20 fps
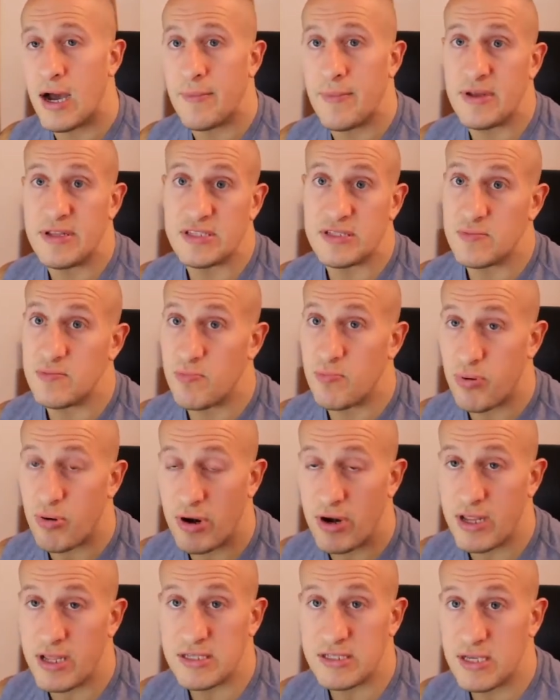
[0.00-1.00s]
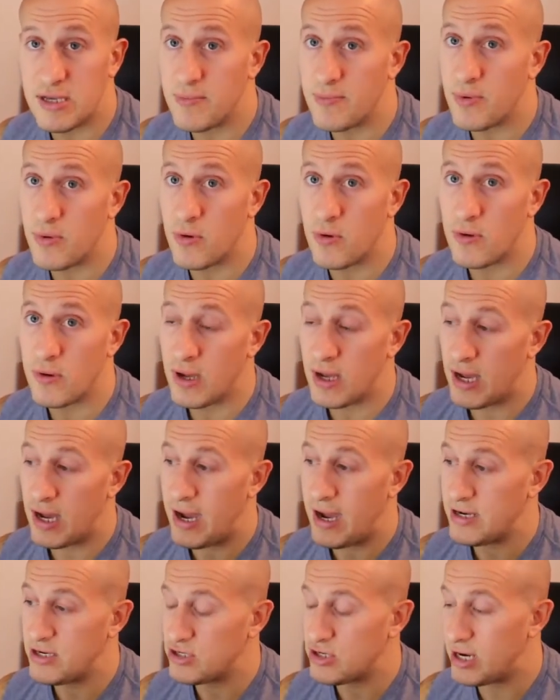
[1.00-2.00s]
It's pretty simple.
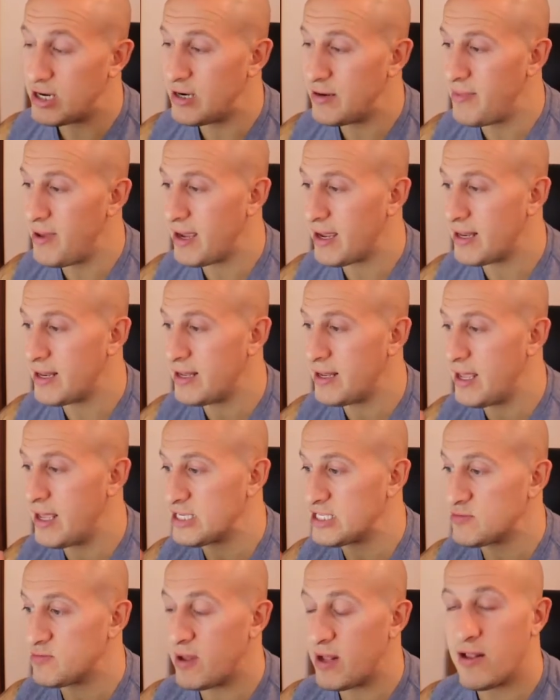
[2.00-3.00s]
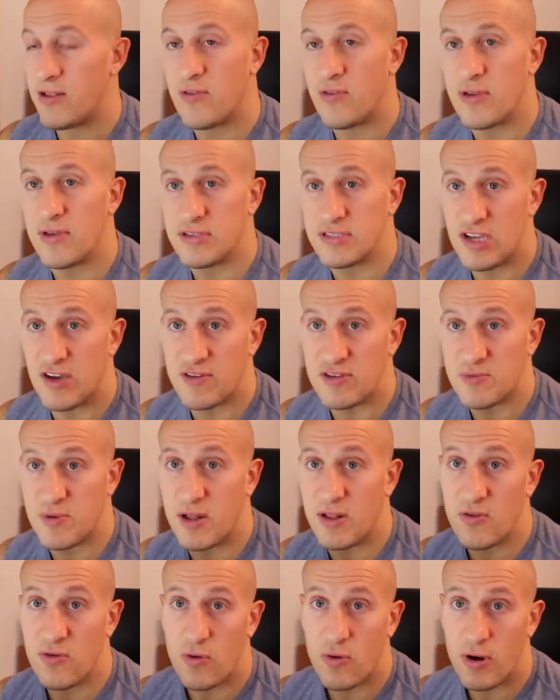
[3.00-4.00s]
I tried to make it
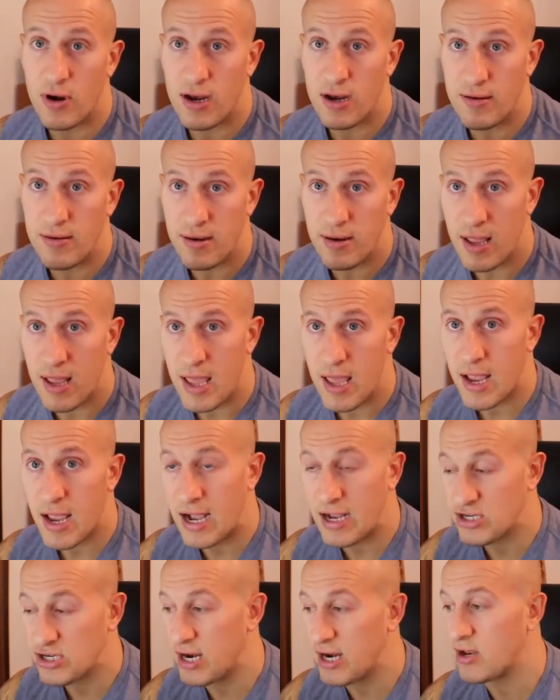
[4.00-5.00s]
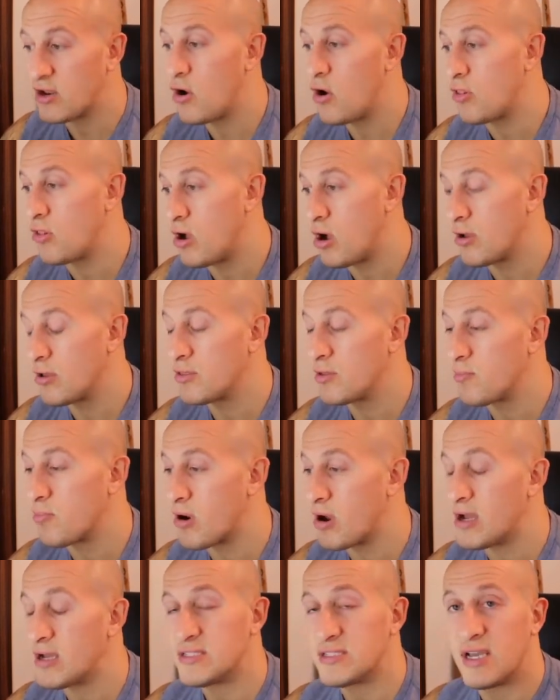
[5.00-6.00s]
self-explanatory, and I try to go along the
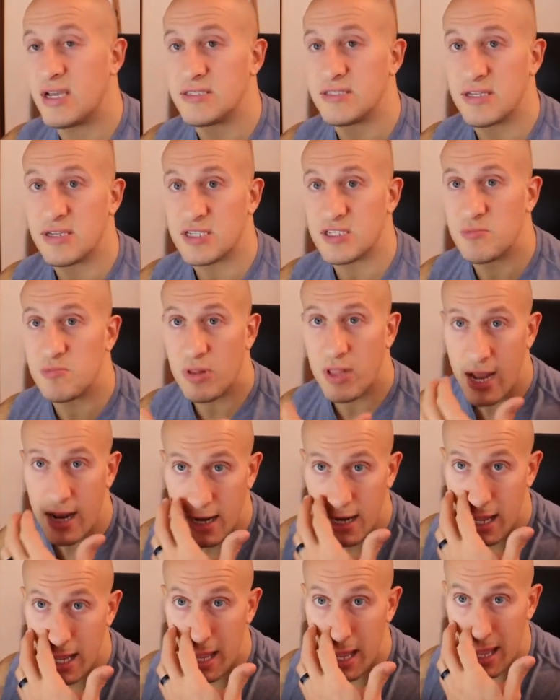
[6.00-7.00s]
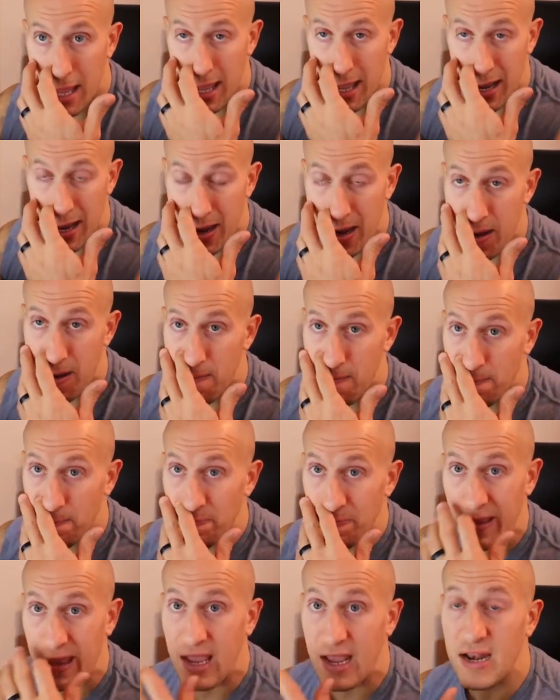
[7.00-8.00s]
process and explain it. And
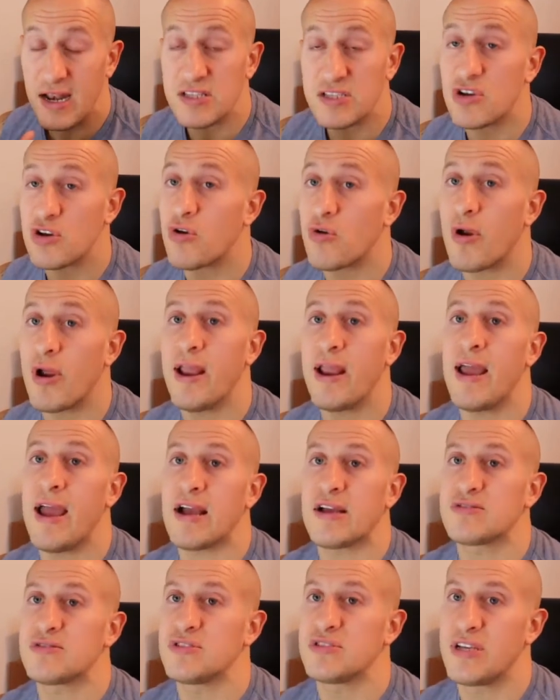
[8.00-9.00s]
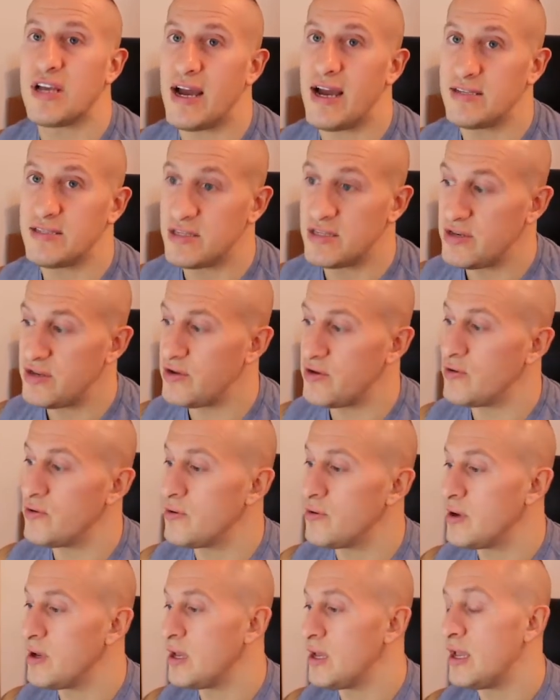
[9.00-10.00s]
it's a great exercise to
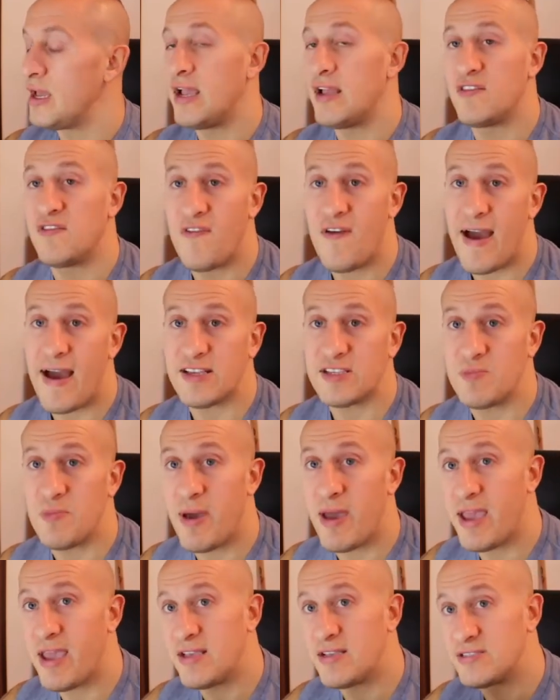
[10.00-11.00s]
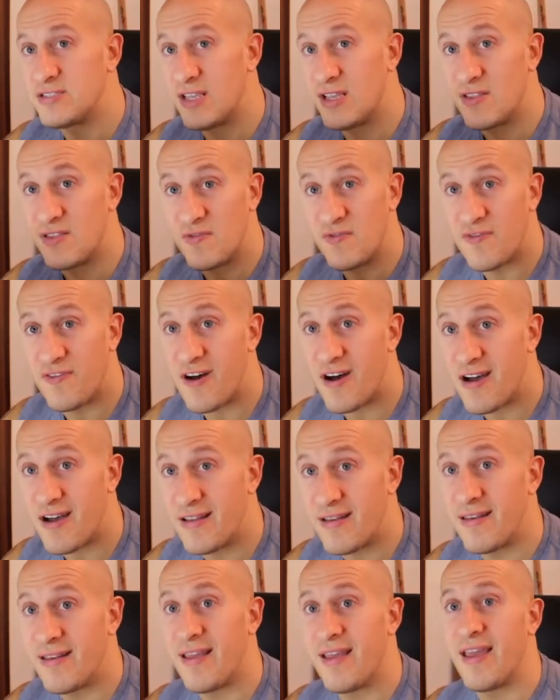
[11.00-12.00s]
do. It's fast-paced, it's
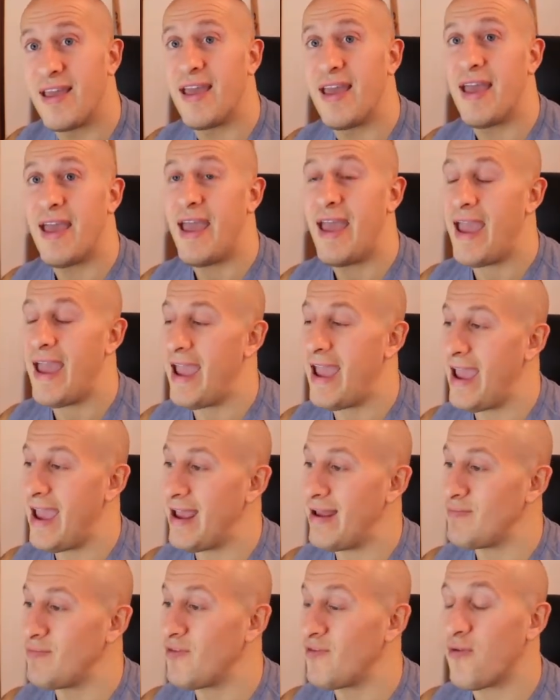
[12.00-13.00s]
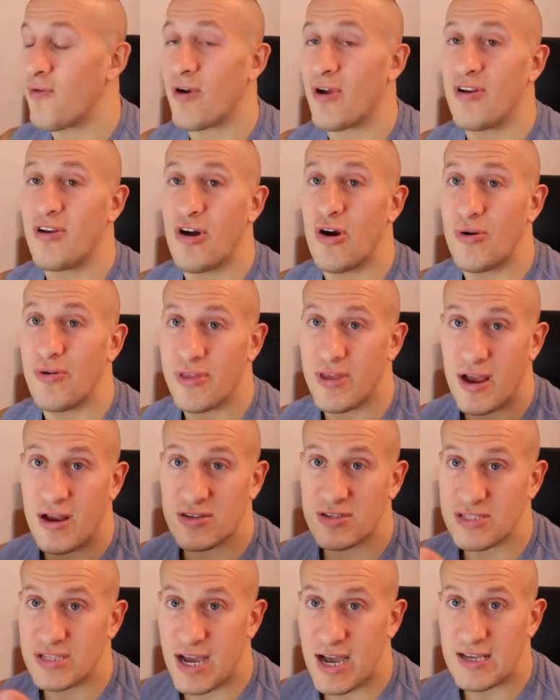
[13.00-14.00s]
fun, and before you know it,
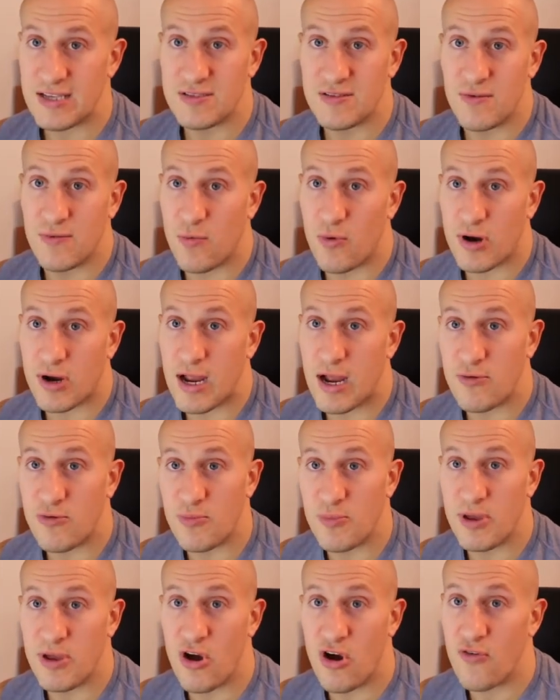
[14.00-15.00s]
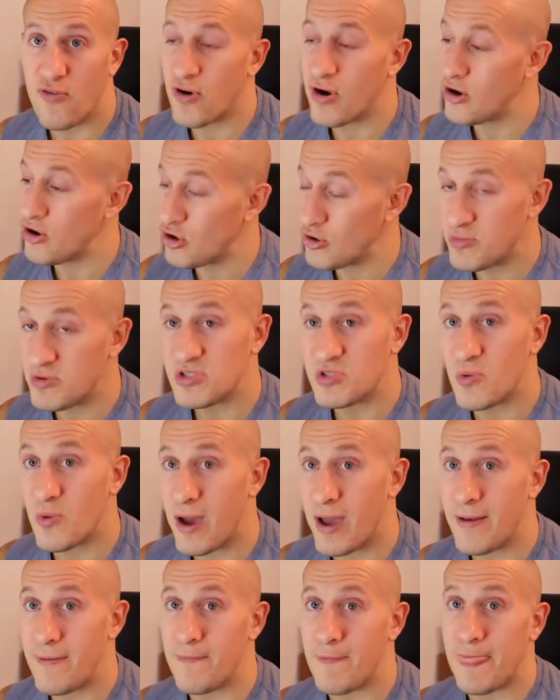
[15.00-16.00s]
the workout will be over and you'll be
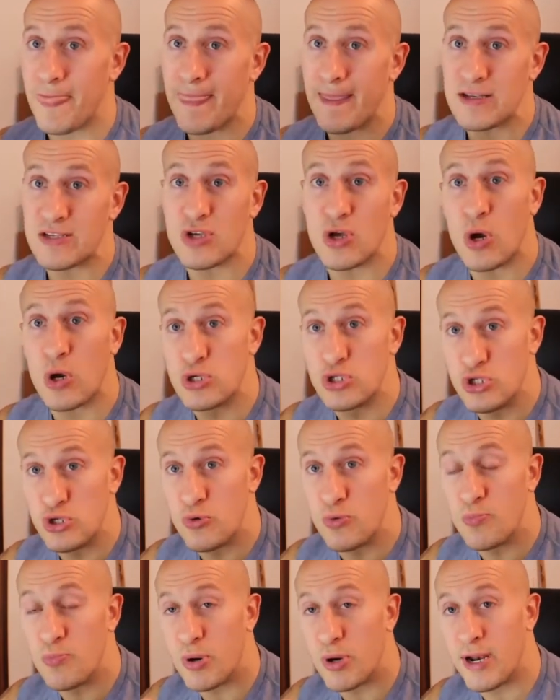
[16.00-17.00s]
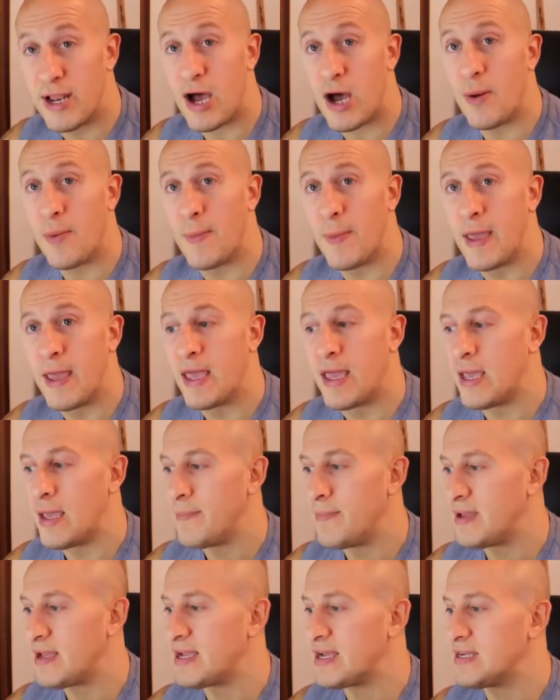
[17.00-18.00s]
sweating as long as you put out.
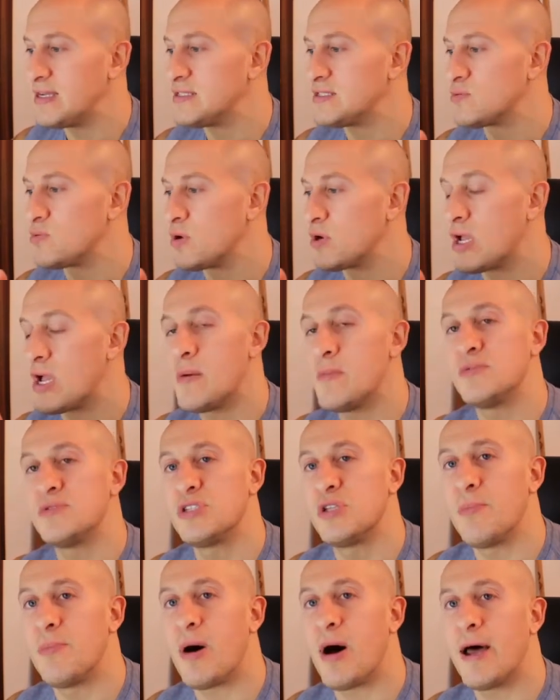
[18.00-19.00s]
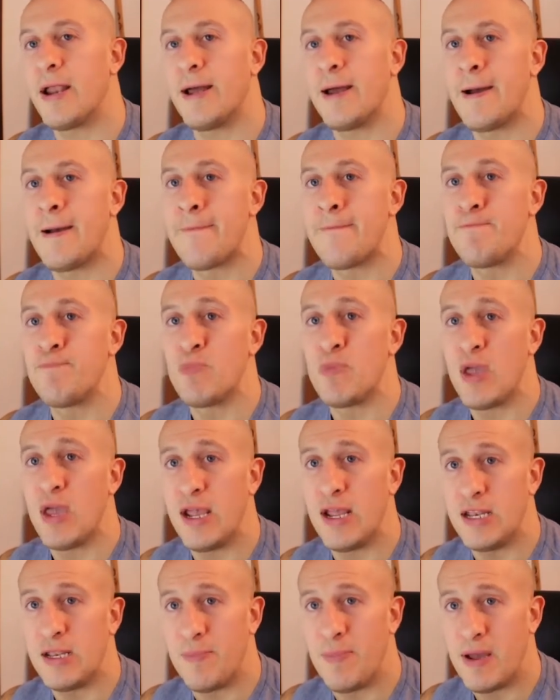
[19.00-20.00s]
Because when it comes to Tabata,
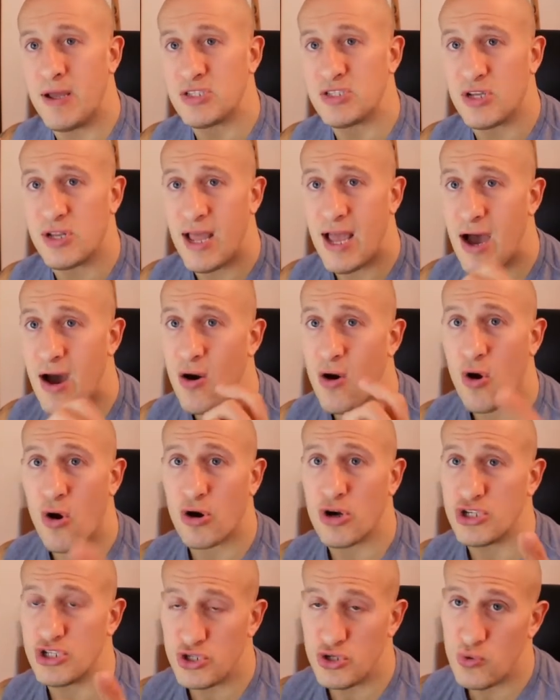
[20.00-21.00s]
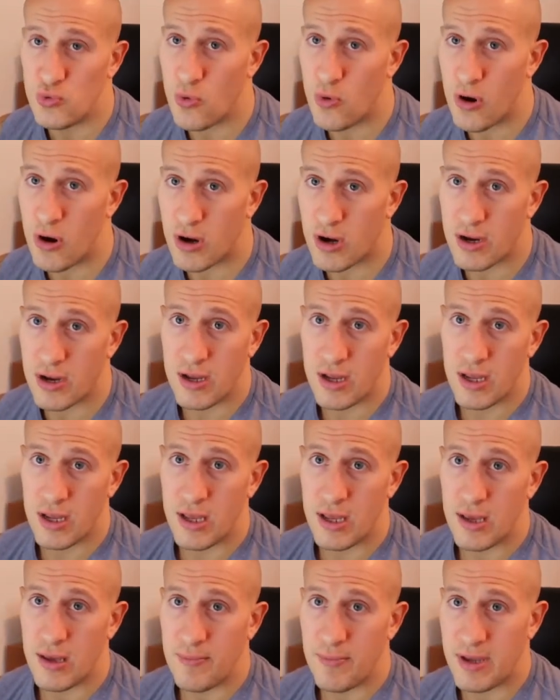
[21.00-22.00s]
it depends on how hard you work,
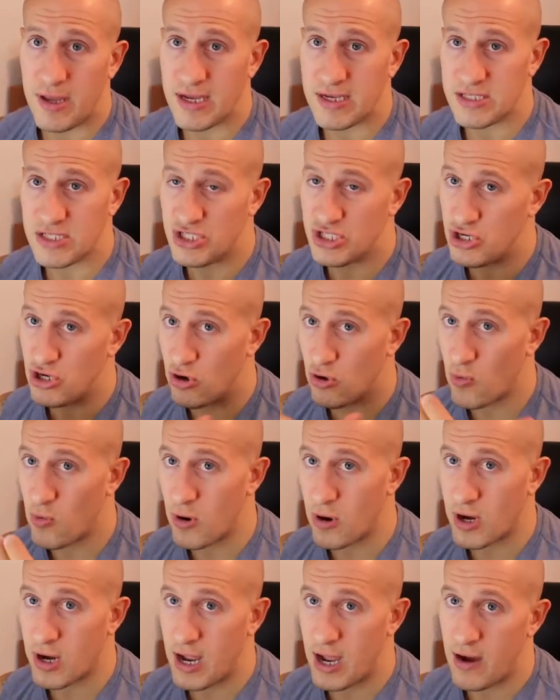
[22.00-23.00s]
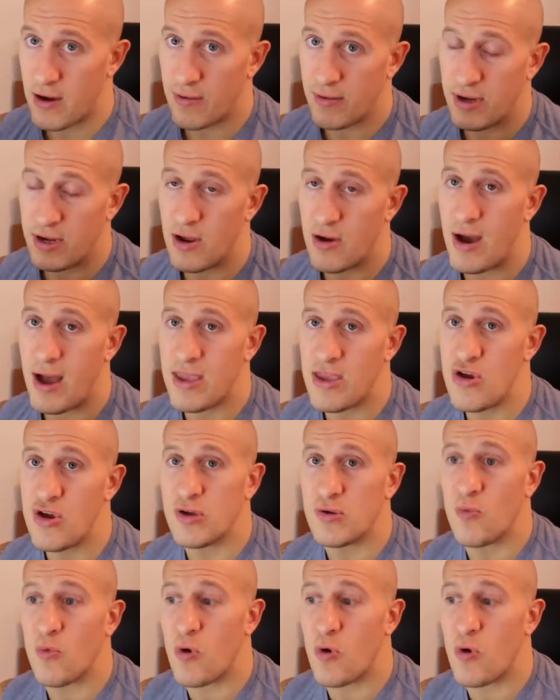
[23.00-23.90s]
because it's your workout. You know, you can